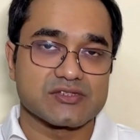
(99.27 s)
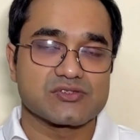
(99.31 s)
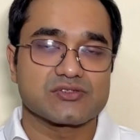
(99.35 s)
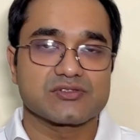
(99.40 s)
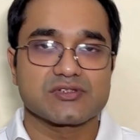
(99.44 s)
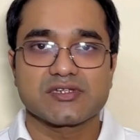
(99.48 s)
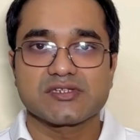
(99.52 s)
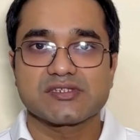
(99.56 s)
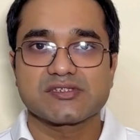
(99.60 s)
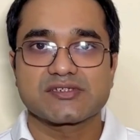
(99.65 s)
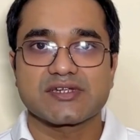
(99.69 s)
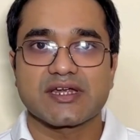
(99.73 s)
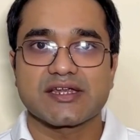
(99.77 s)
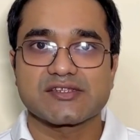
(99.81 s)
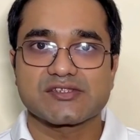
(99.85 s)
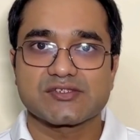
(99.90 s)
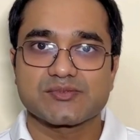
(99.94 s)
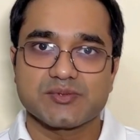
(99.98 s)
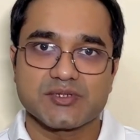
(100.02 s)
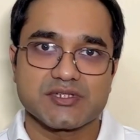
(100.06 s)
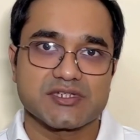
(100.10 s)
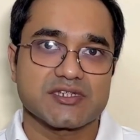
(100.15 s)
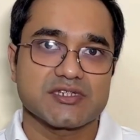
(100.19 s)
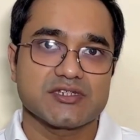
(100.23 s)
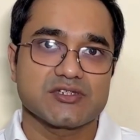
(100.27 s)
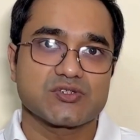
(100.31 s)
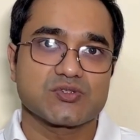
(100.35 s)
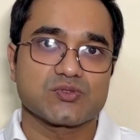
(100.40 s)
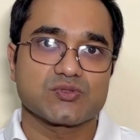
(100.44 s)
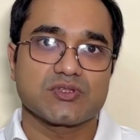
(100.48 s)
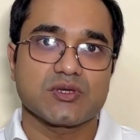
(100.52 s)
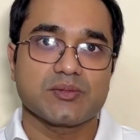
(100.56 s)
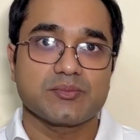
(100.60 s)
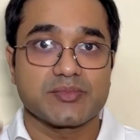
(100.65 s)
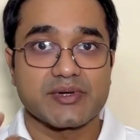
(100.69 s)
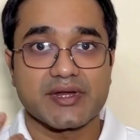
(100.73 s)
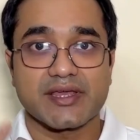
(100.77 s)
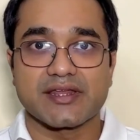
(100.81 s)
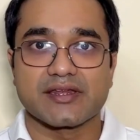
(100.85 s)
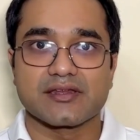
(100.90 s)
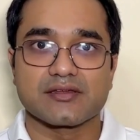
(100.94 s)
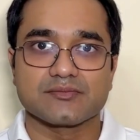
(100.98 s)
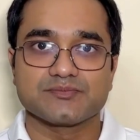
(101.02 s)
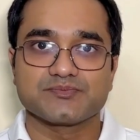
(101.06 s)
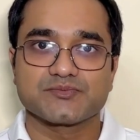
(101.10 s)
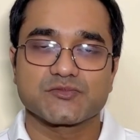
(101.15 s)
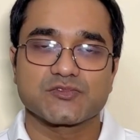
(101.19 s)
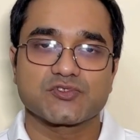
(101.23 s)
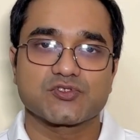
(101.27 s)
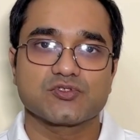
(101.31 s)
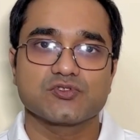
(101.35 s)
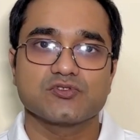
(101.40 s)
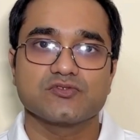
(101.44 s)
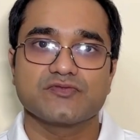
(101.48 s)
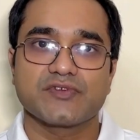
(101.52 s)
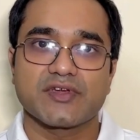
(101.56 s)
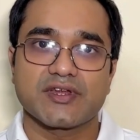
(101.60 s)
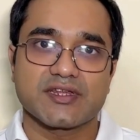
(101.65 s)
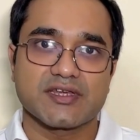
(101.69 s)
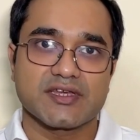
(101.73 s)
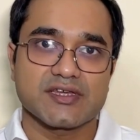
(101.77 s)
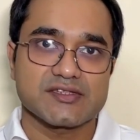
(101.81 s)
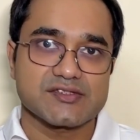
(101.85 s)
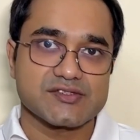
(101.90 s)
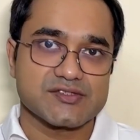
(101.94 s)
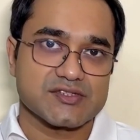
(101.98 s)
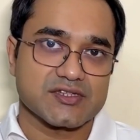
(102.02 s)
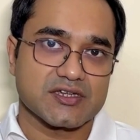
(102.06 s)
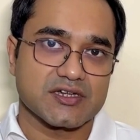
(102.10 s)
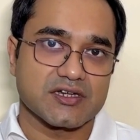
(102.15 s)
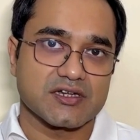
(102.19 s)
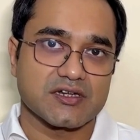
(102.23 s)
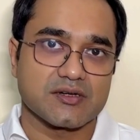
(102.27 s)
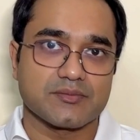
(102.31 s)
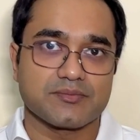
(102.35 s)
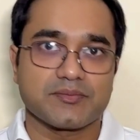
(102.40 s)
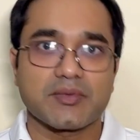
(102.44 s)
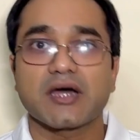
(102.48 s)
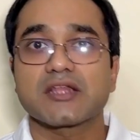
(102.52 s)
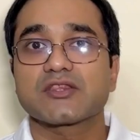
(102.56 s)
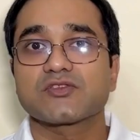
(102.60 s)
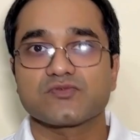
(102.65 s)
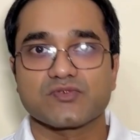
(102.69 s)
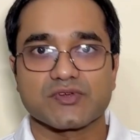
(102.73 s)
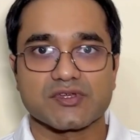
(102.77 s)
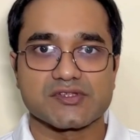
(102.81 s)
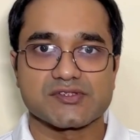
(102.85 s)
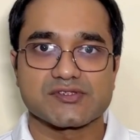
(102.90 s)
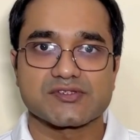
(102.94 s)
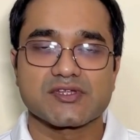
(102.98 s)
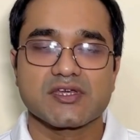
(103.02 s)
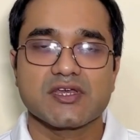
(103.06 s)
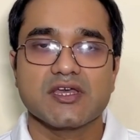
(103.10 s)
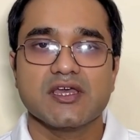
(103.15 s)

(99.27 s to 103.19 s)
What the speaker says: So, there is transmission to the brain through various pathways.